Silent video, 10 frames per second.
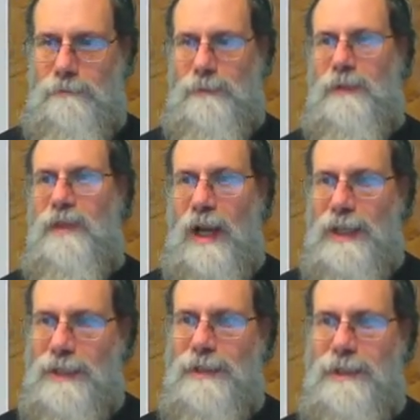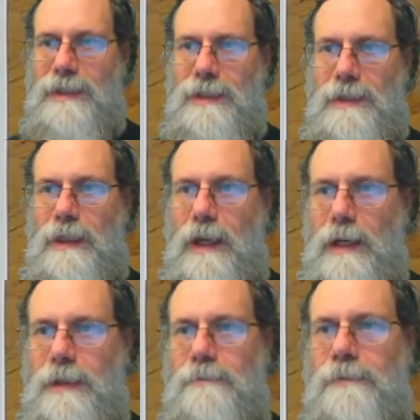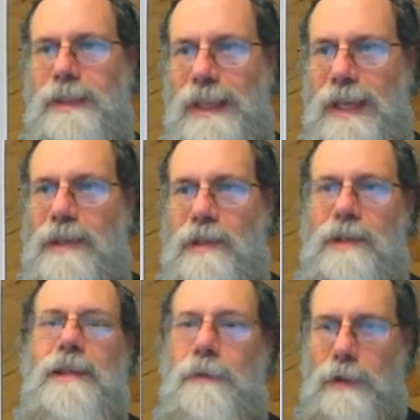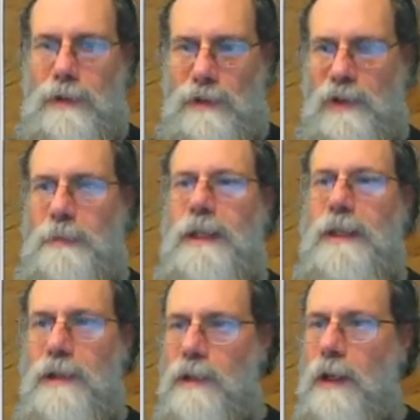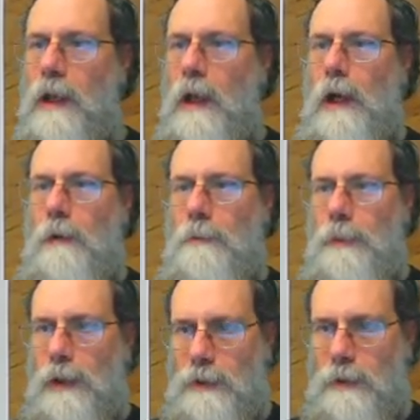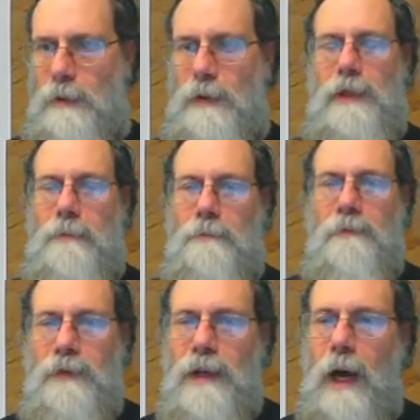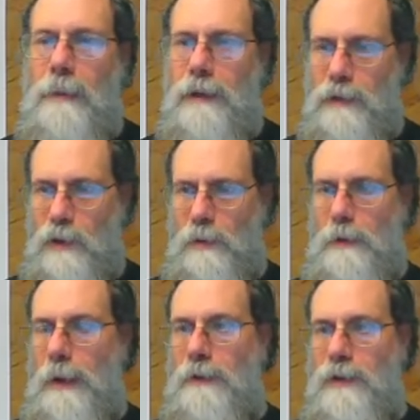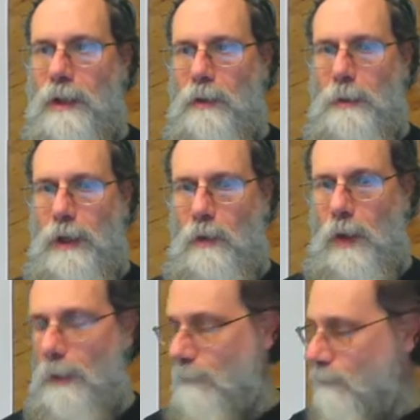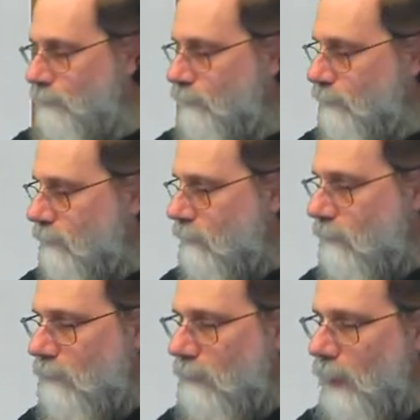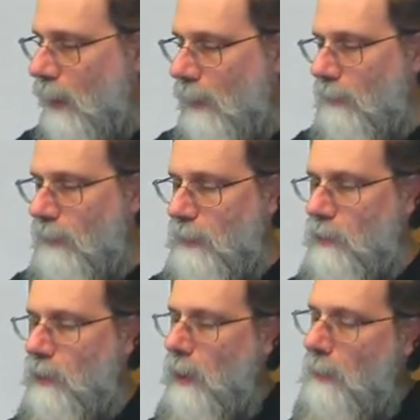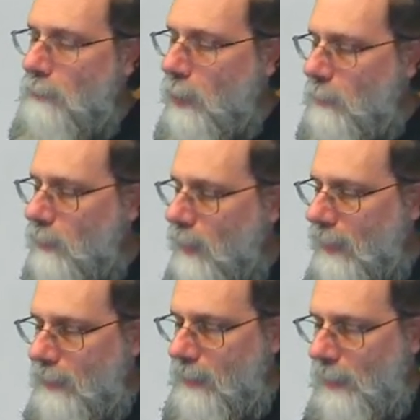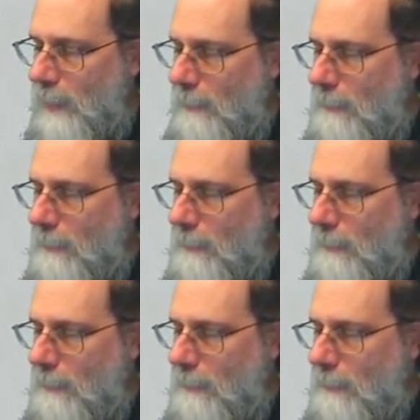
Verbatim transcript: size uh, gates, different speeds, but the phenomenon is going to be about the same no matter what. This purple line here,